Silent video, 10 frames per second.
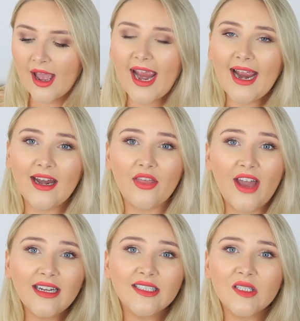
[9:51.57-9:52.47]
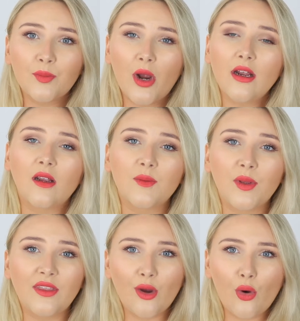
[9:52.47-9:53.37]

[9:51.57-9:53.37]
And that is this product, but the